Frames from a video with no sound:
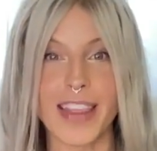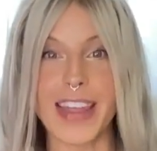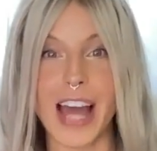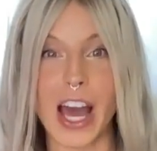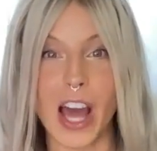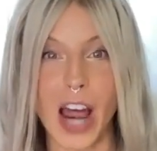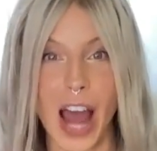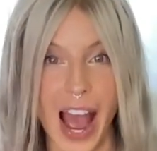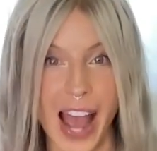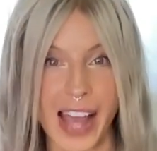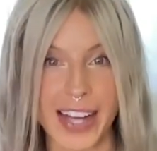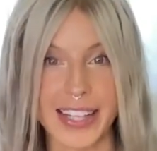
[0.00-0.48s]

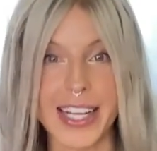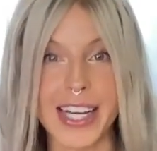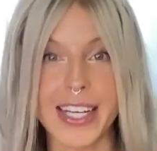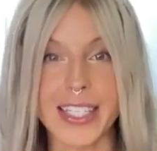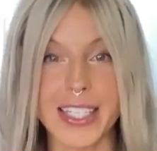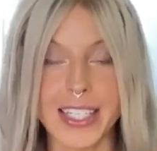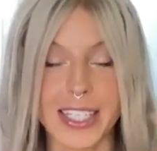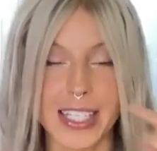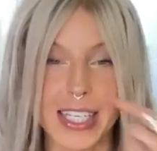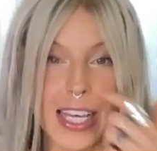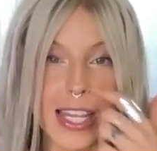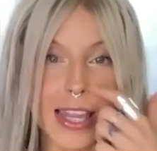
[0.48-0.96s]
that
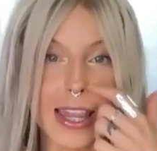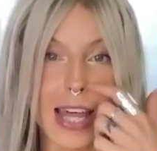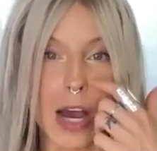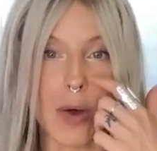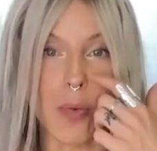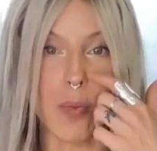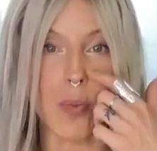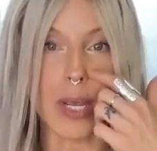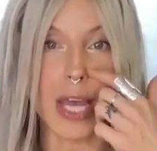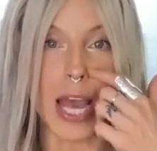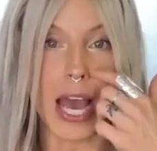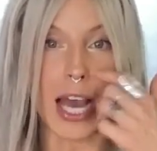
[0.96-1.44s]
identity
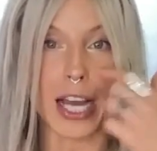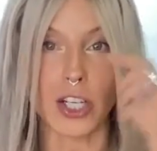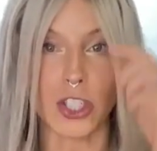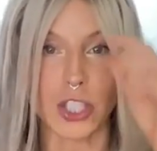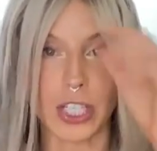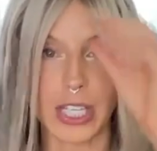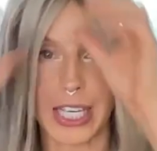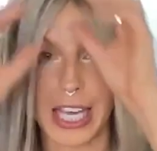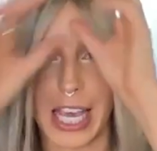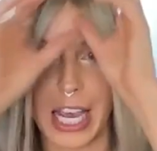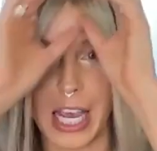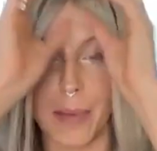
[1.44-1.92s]
that we
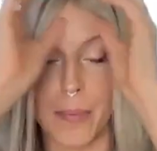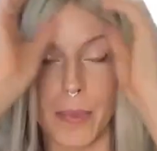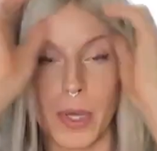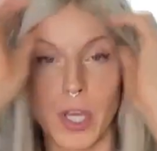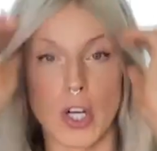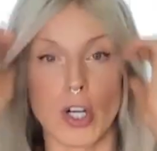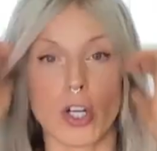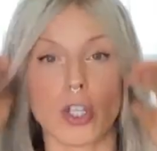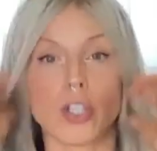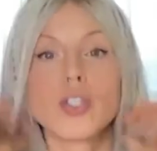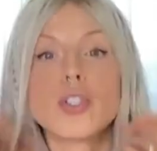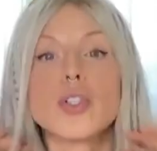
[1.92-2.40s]
actually came
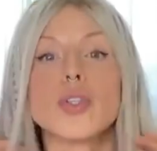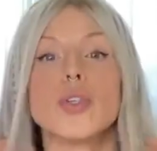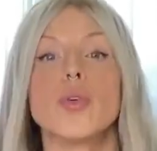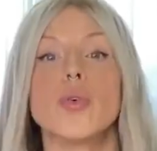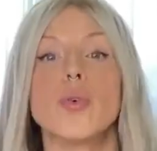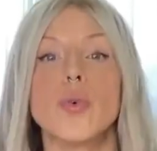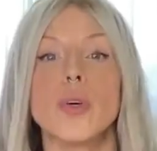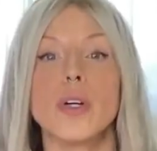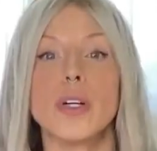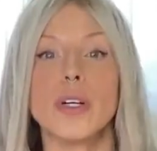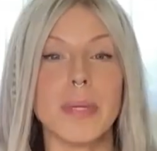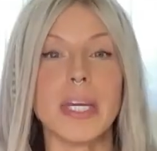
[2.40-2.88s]
here
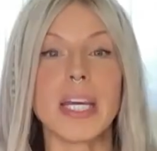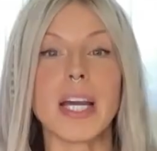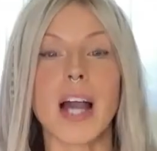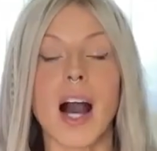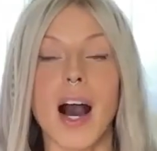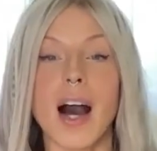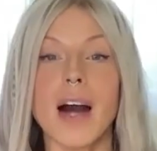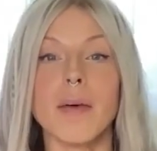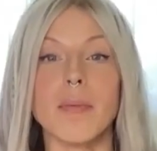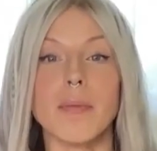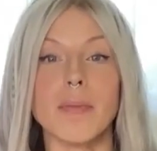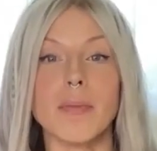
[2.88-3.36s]
to
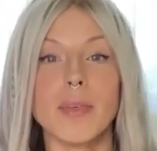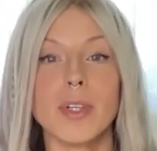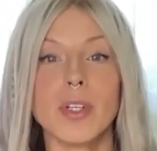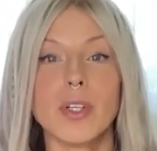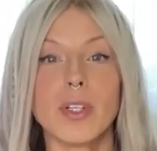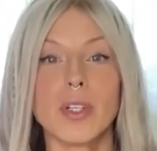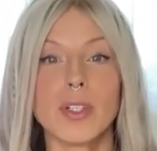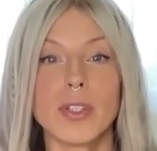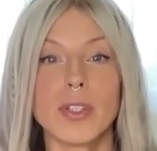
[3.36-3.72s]
become,